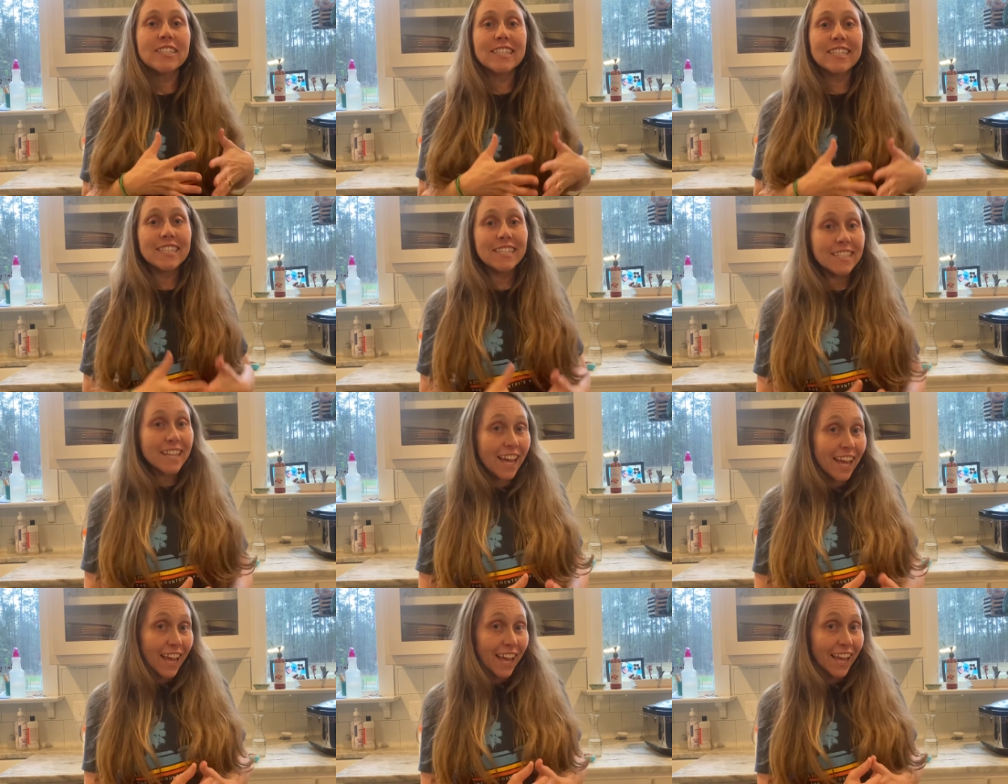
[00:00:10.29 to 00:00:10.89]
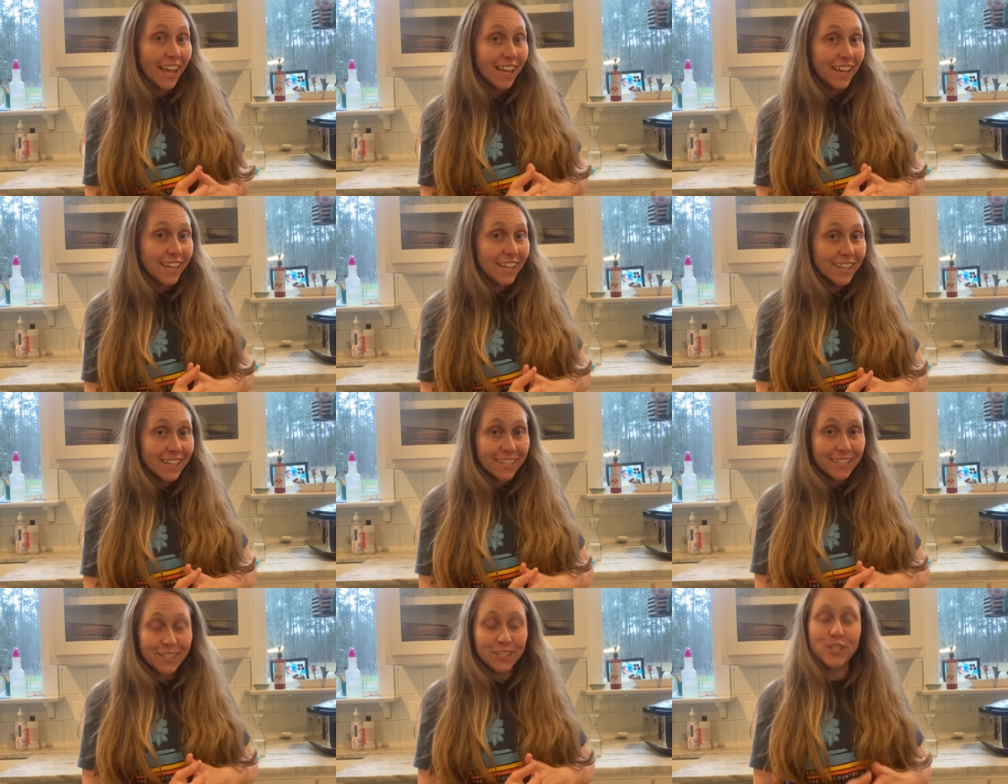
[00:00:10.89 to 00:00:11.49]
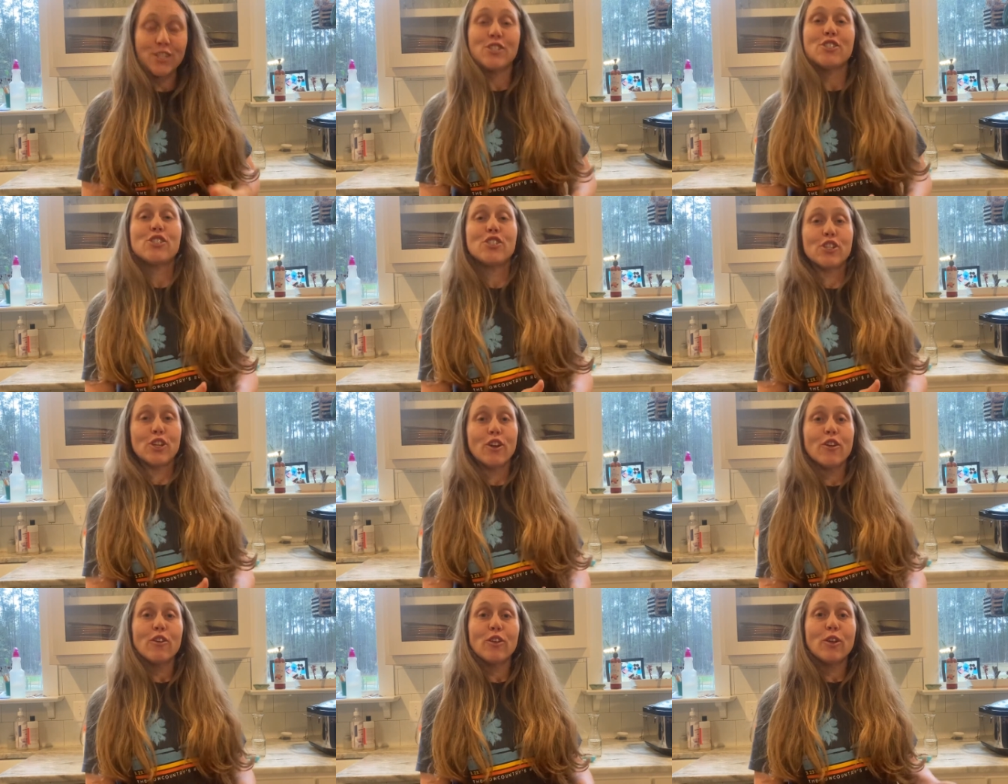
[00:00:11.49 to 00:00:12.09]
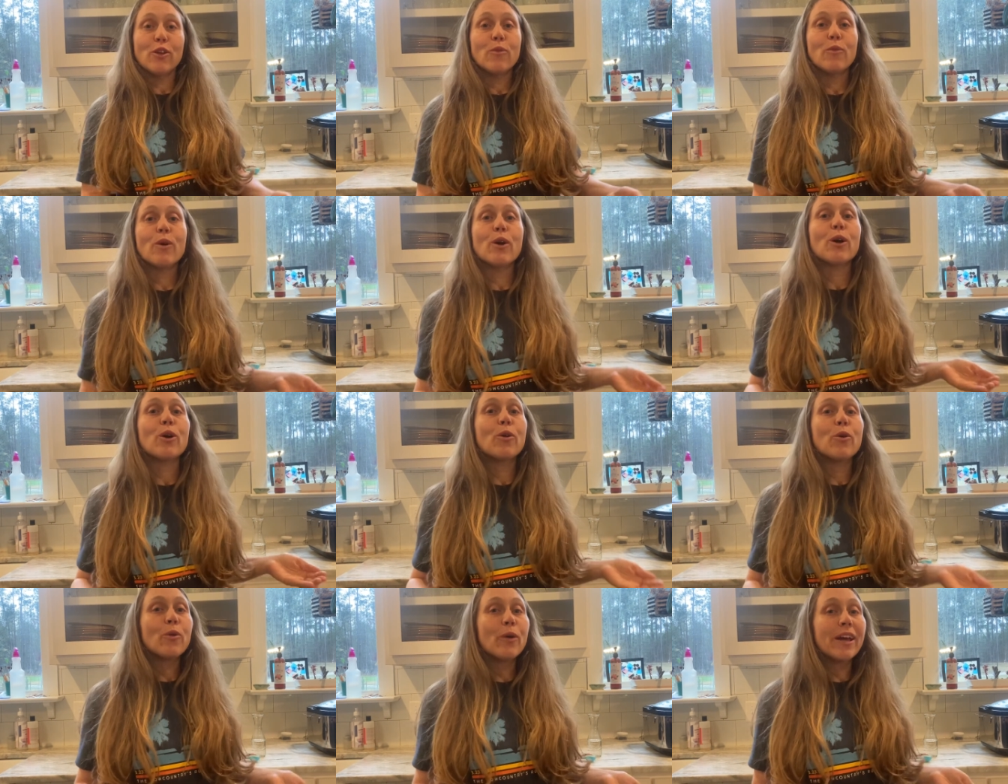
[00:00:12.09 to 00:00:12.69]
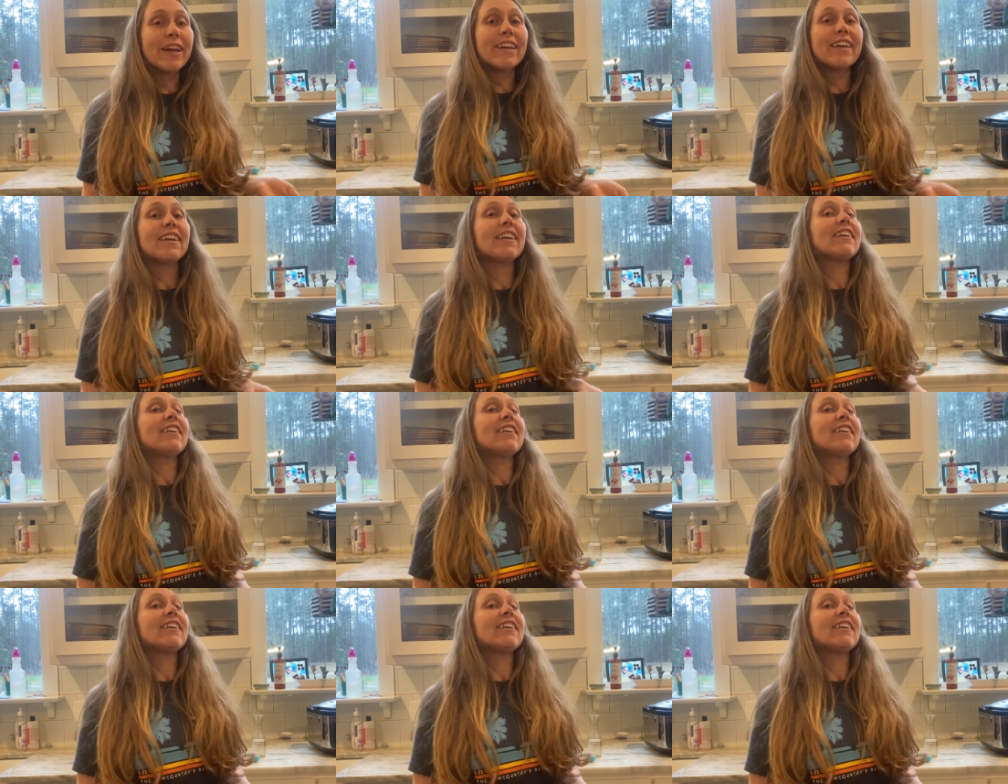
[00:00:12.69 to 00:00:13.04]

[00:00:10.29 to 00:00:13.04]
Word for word: today to show you a quick,